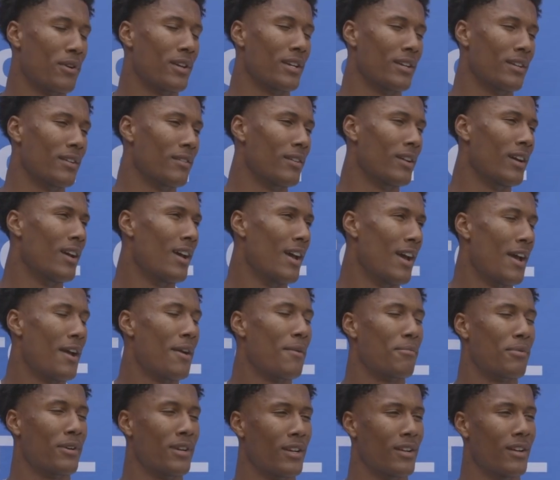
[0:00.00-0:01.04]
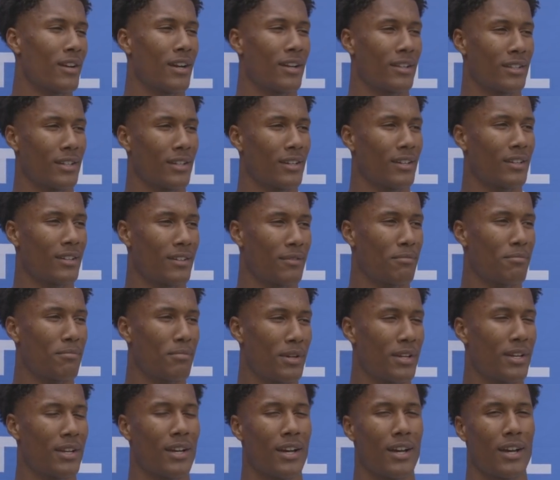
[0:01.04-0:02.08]
pretty pretty good out there.
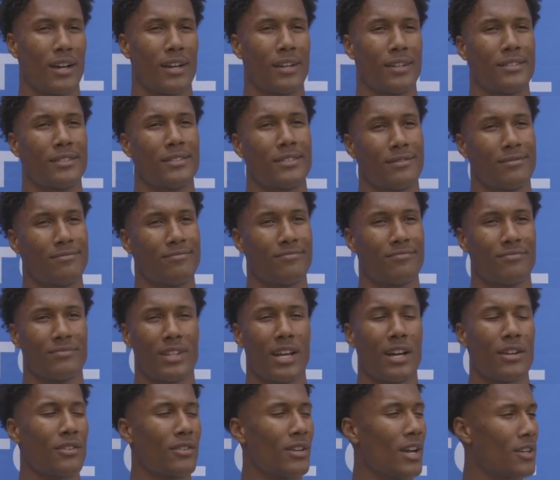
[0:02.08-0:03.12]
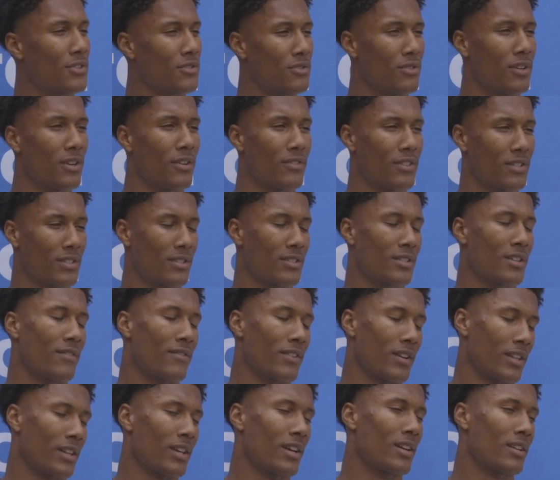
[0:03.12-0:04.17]
Pretty uh, not not too nervous and stuff
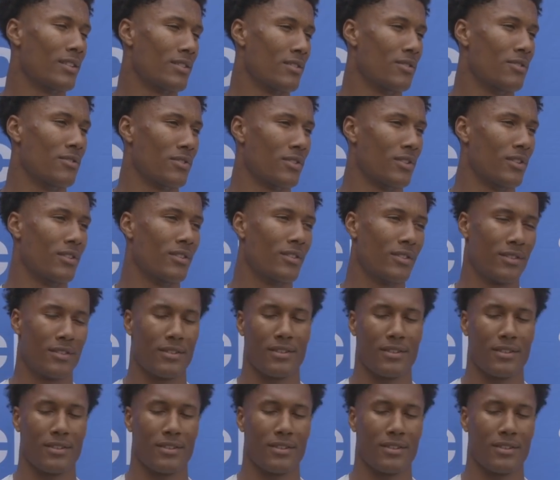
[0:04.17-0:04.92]
like that. So it was good.